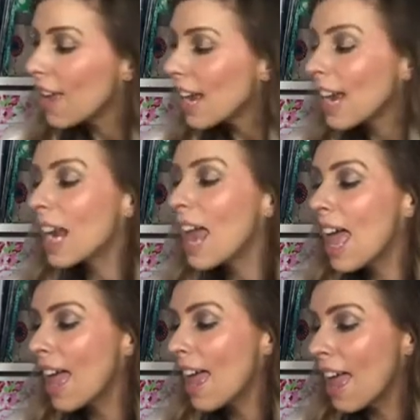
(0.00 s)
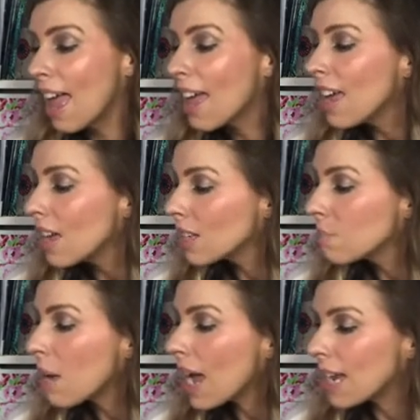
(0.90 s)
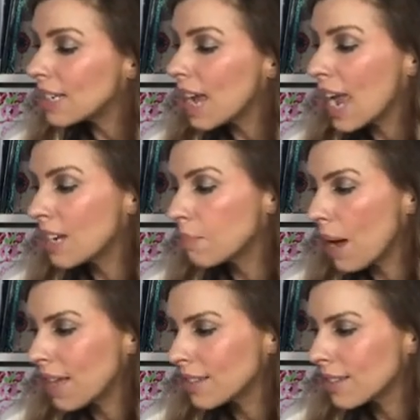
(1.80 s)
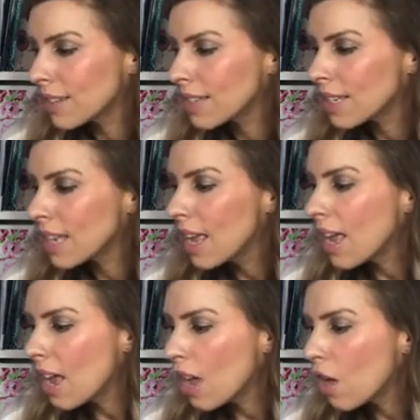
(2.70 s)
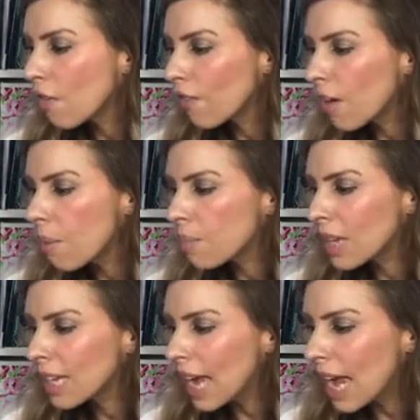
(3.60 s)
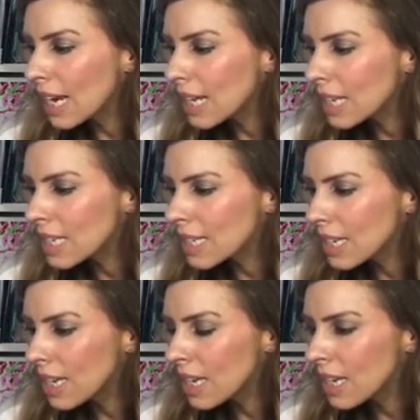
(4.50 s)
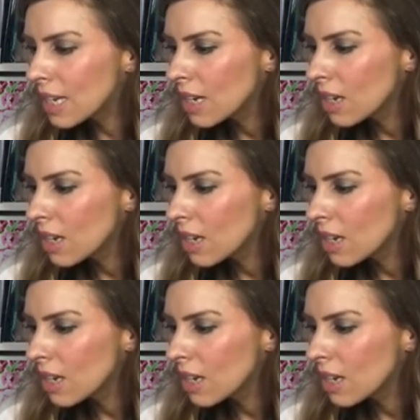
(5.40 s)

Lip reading: Claire has made headbands from the Galaxy